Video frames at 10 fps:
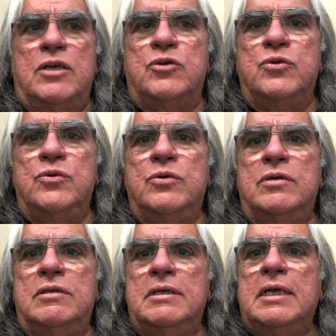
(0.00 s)

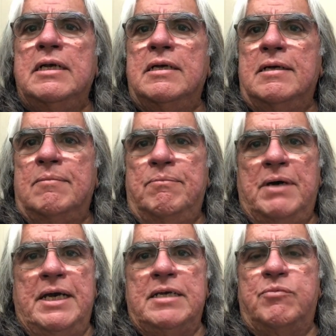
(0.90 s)
Google
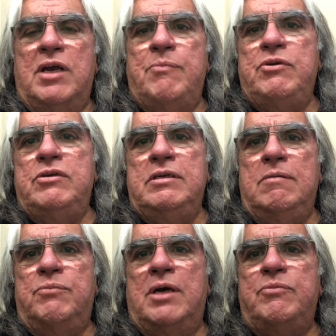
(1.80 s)
buying a property
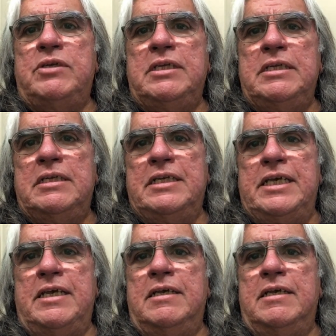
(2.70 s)
in Italy.